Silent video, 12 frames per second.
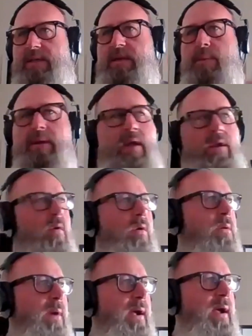something out of the
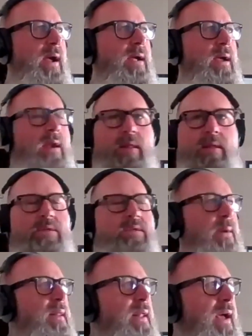corner of my eye, and I looked to
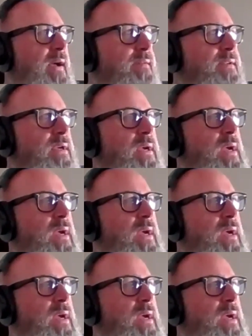my left,